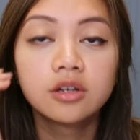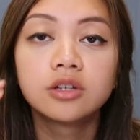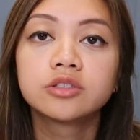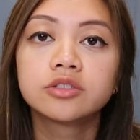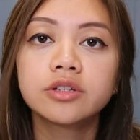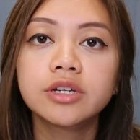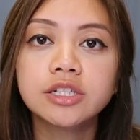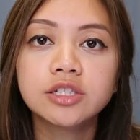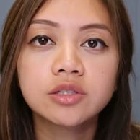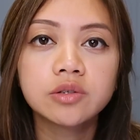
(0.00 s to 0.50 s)

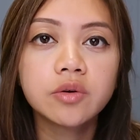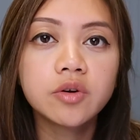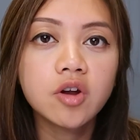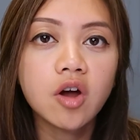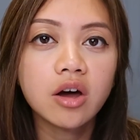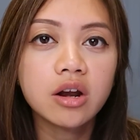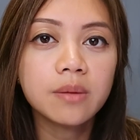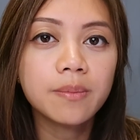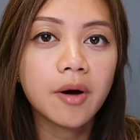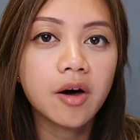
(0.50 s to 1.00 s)
So yes, so
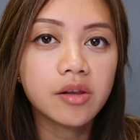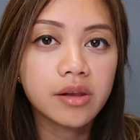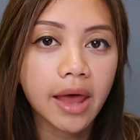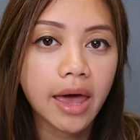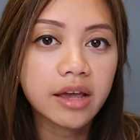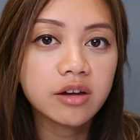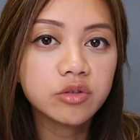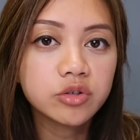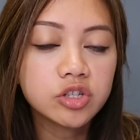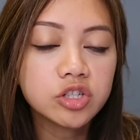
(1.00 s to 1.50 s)
not about
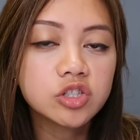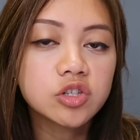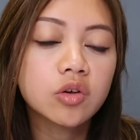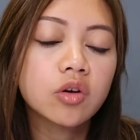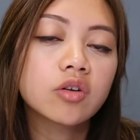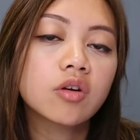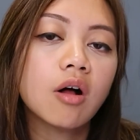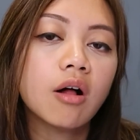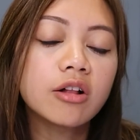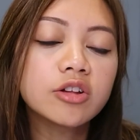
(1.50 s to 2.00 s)
languages, you
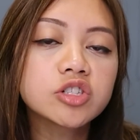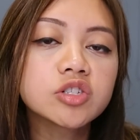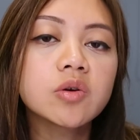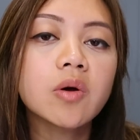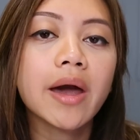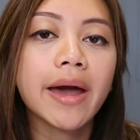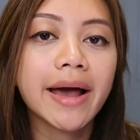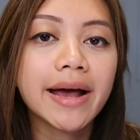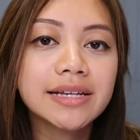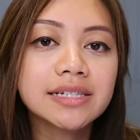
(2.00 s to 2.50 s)
can
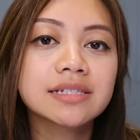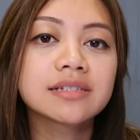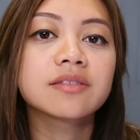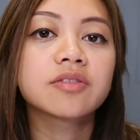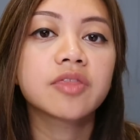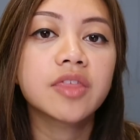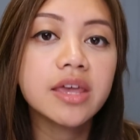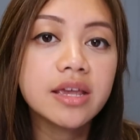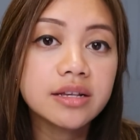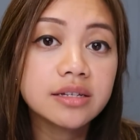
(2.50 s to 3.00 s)
also ask
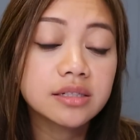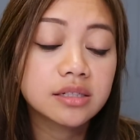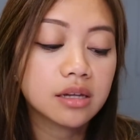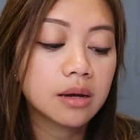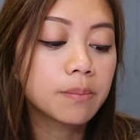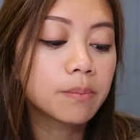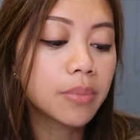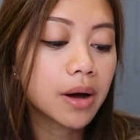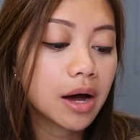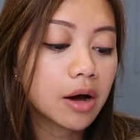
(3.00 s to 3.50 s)
things
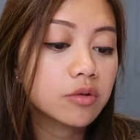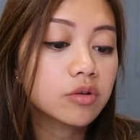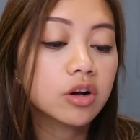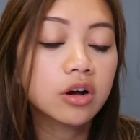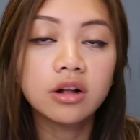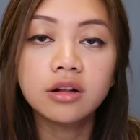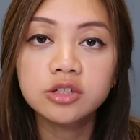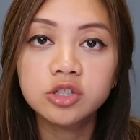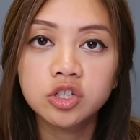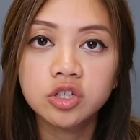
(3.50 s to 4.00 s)
about
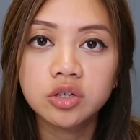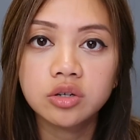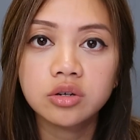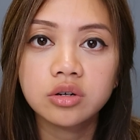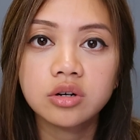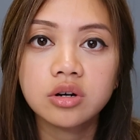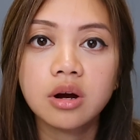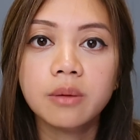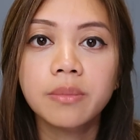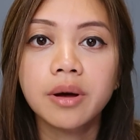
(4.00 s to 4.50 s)

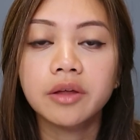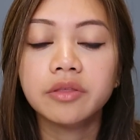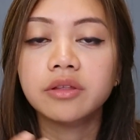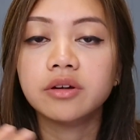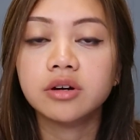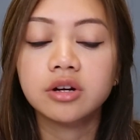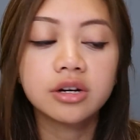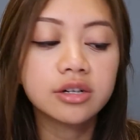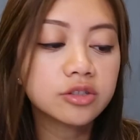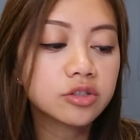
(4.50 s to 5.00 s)
culture, about
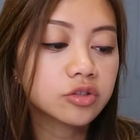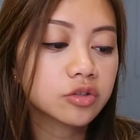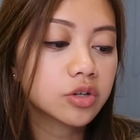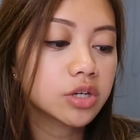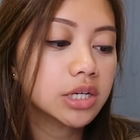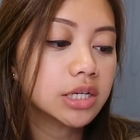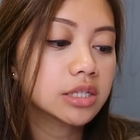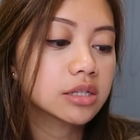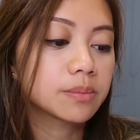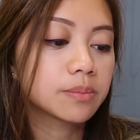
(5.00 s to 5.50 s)
their
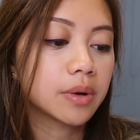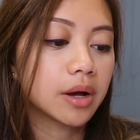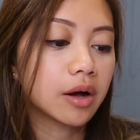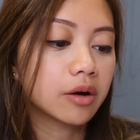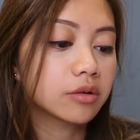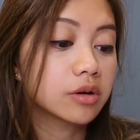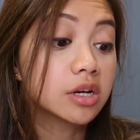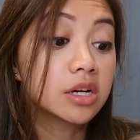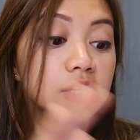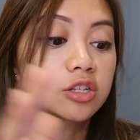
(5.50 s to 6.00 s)
country,
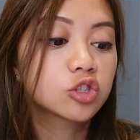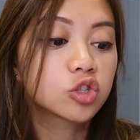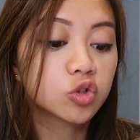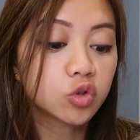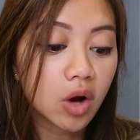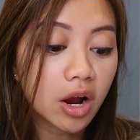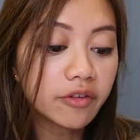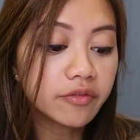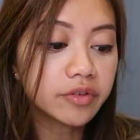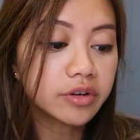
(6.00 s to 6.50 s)
about
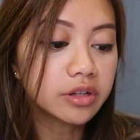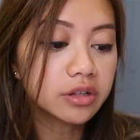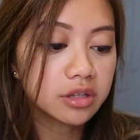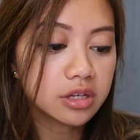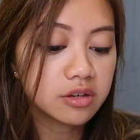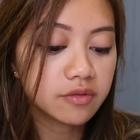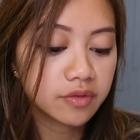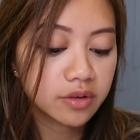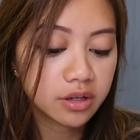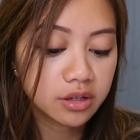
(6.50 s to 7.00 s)
travel
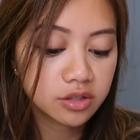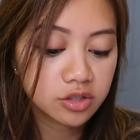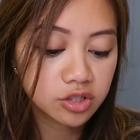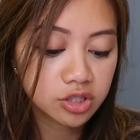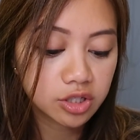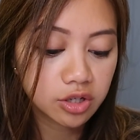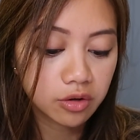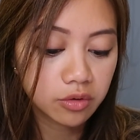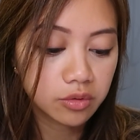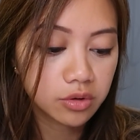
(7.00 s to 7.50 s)
even.
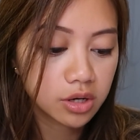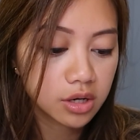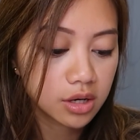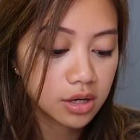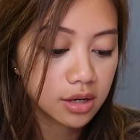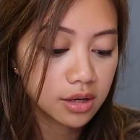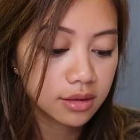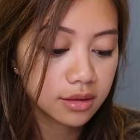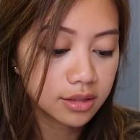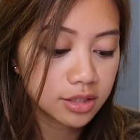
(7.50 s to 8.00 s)
So
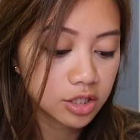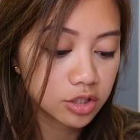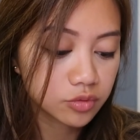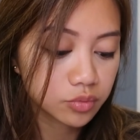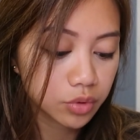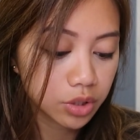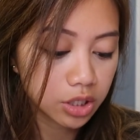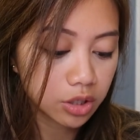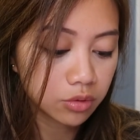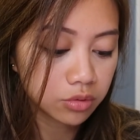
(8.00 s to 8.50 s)
this is
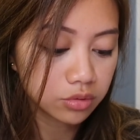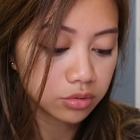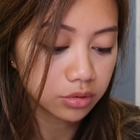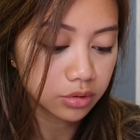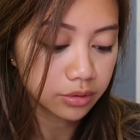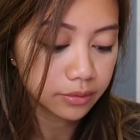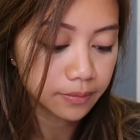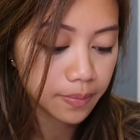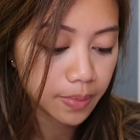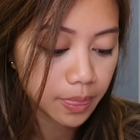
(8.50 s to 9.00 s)
really cool.